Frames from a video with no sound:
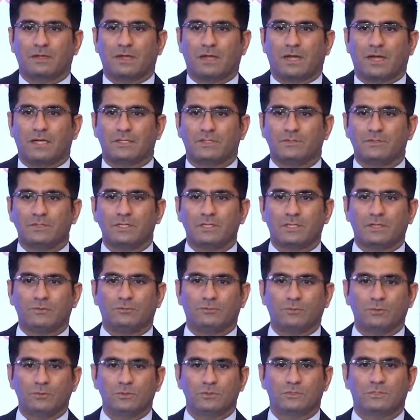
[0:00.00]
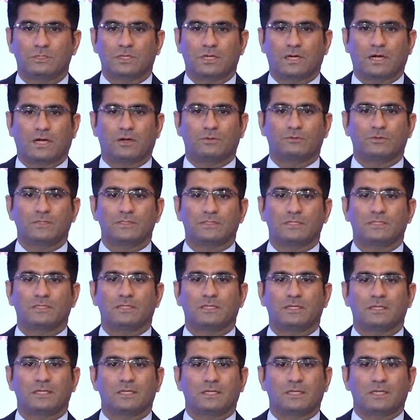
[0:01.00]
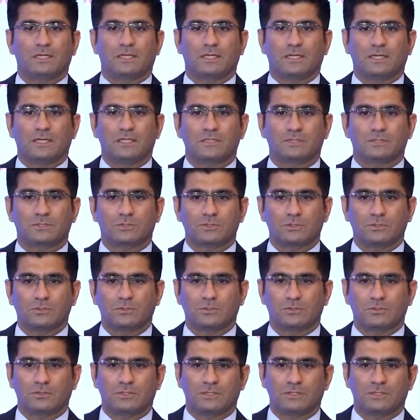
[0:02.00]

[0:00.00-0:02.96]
At Unity Foods, our vision is to,